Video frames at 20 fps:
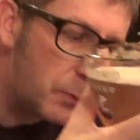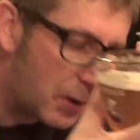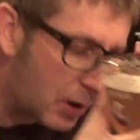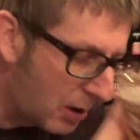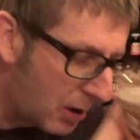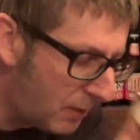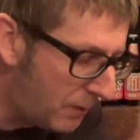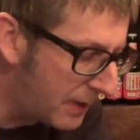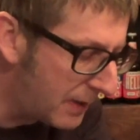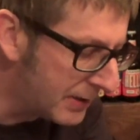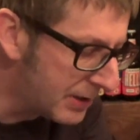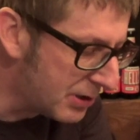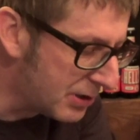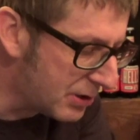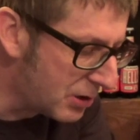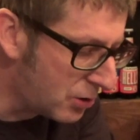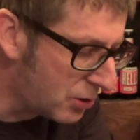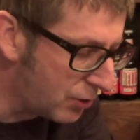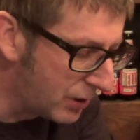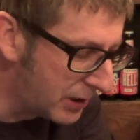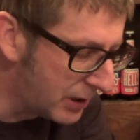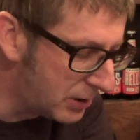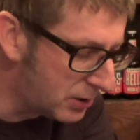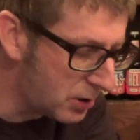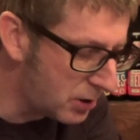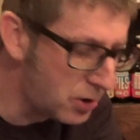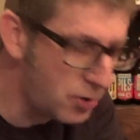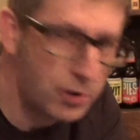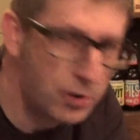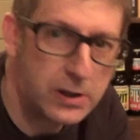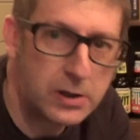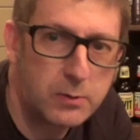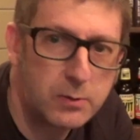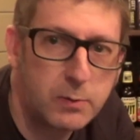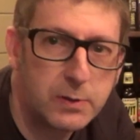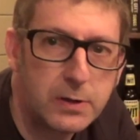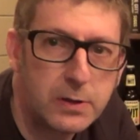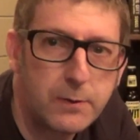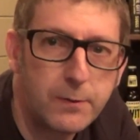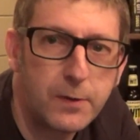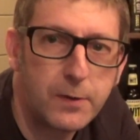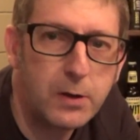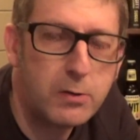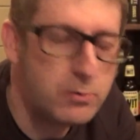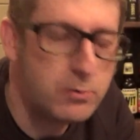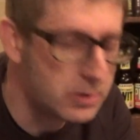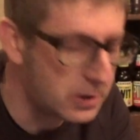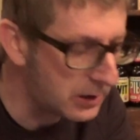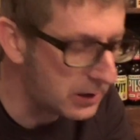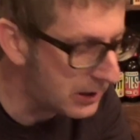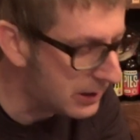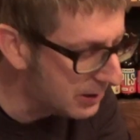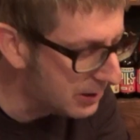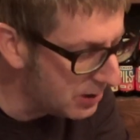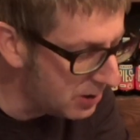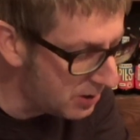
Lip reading: perfect as to drink with the food. It